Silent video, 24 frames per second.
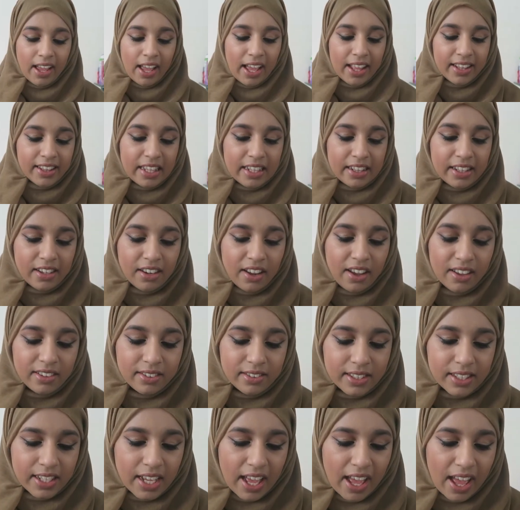And then the
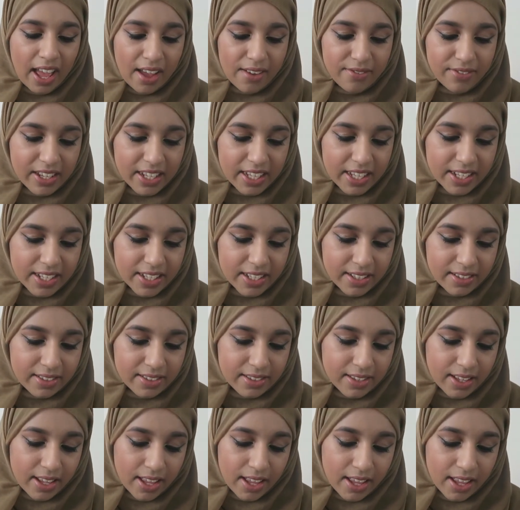last thing I have is
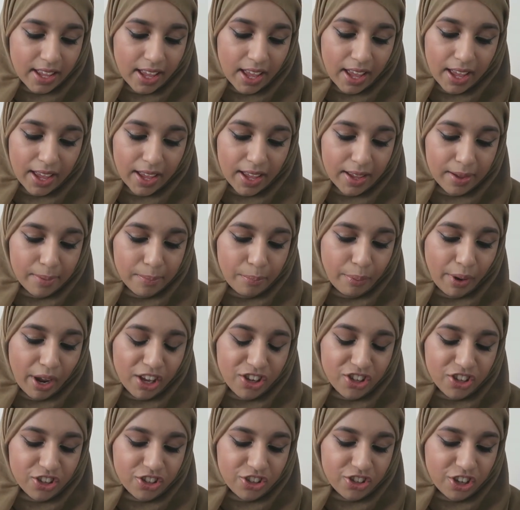the
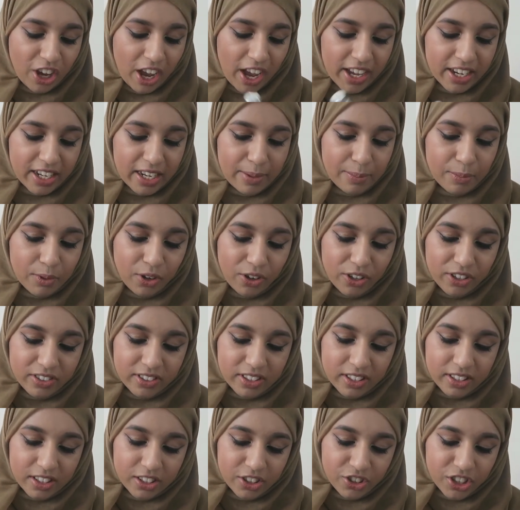Precious Shine lip
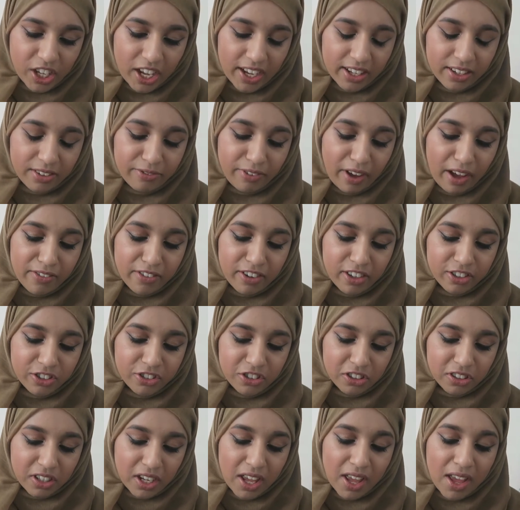gloss in the shade
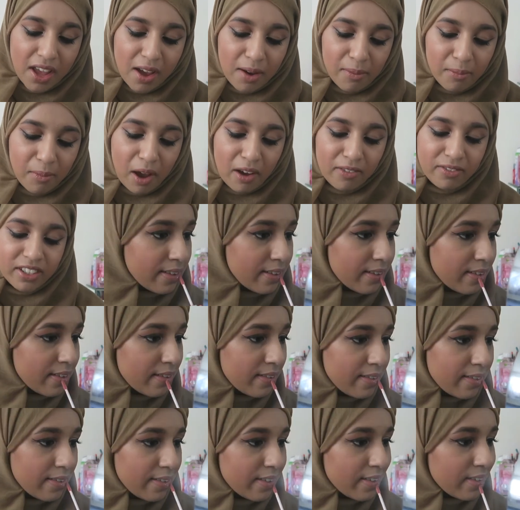500
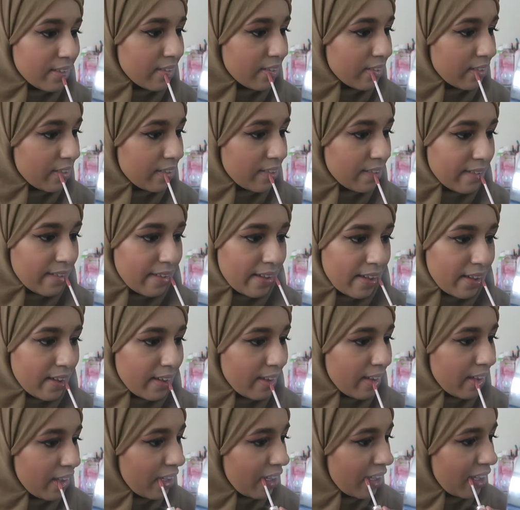Marvelous Mocha. I did
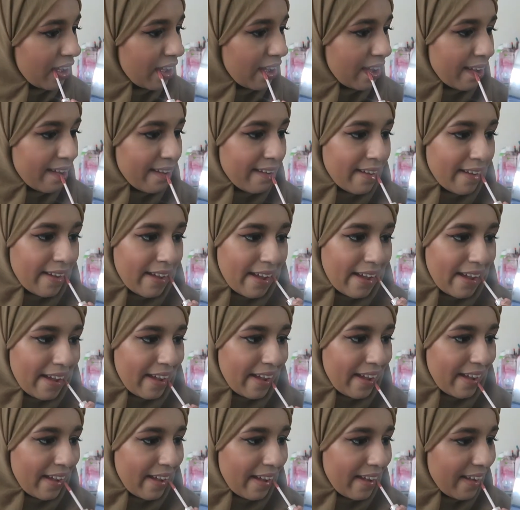not realise that they were the
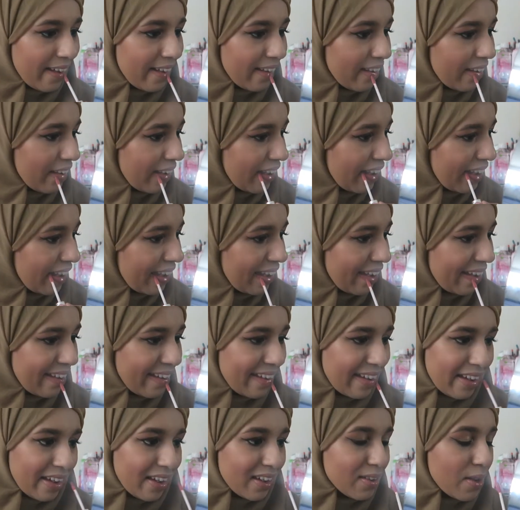same, like, you know,
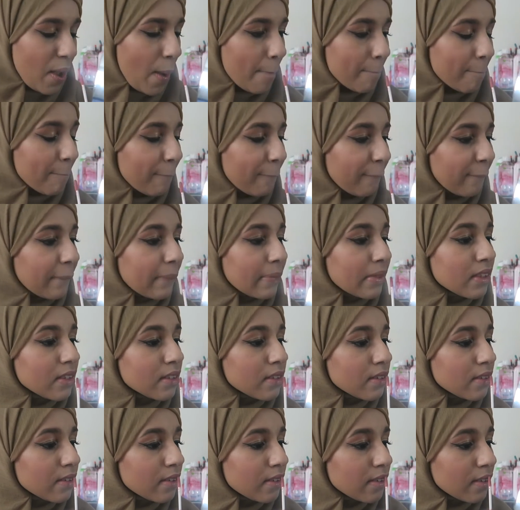500
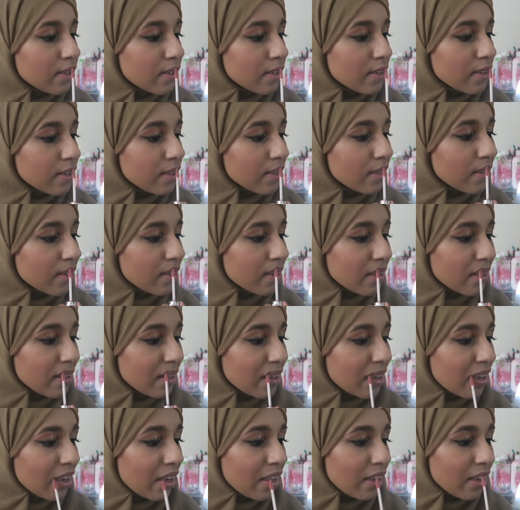mocha shade, but
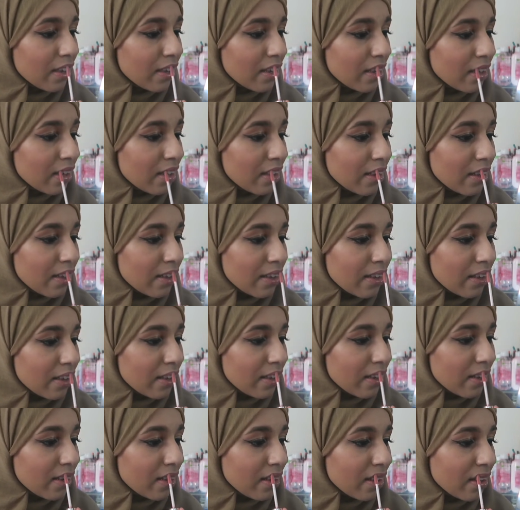I thought this would be
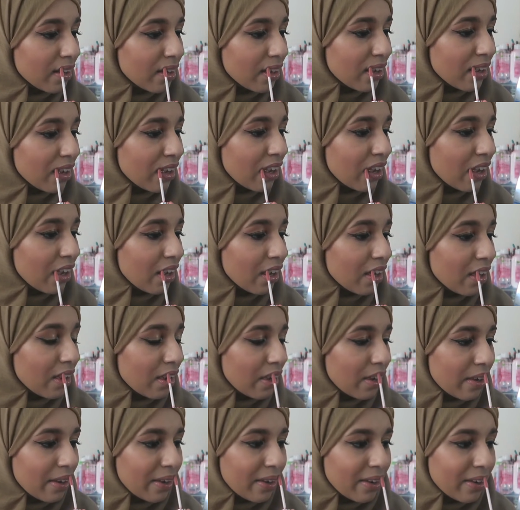nice to just
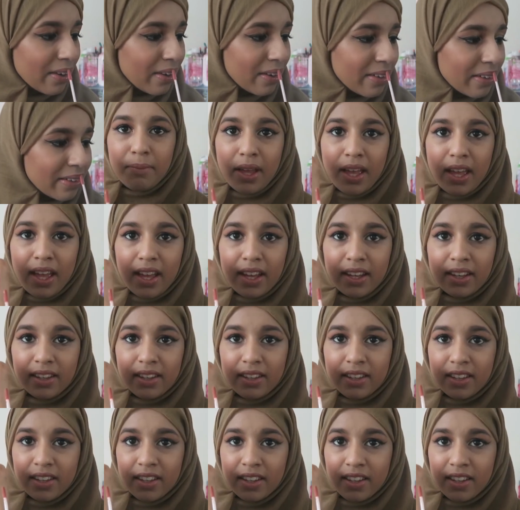carry in my handbag,